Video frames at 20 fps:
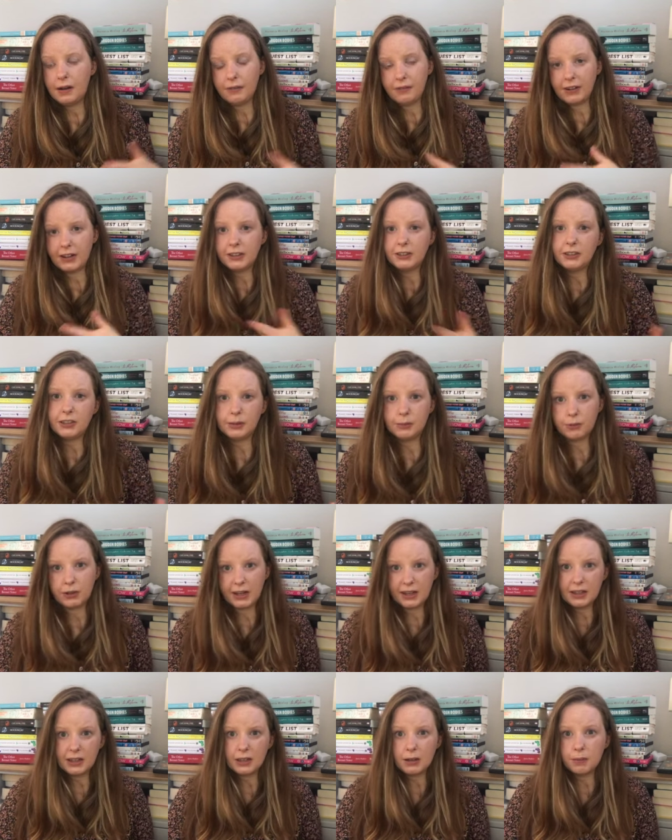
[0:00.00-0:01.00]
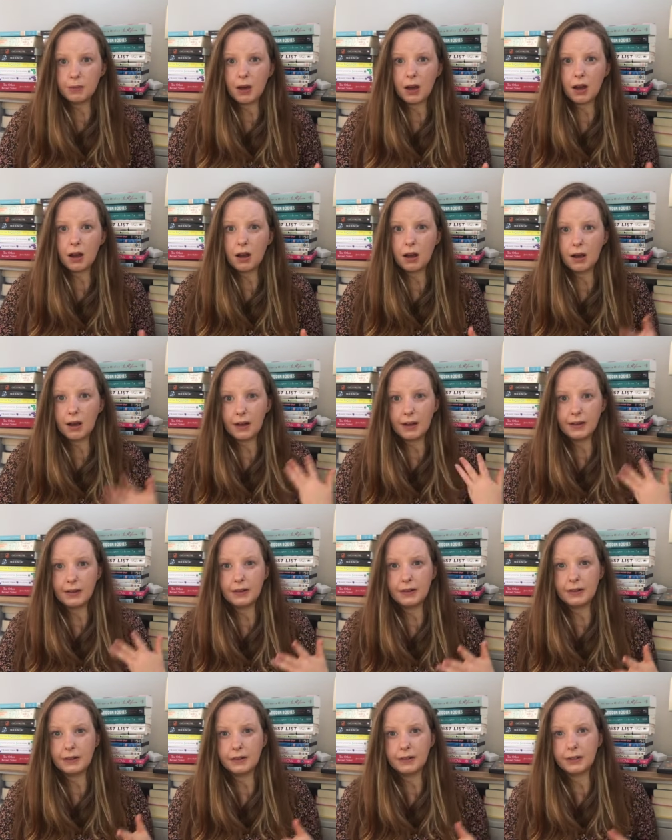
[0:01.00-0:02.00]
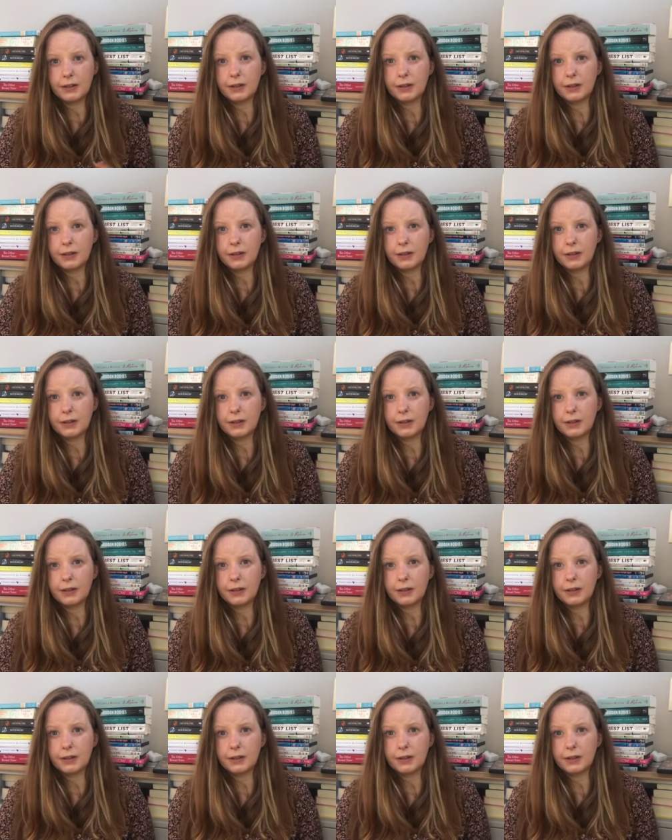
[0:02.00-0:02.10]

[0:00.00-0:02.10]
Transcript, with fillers: friendship breaking apart and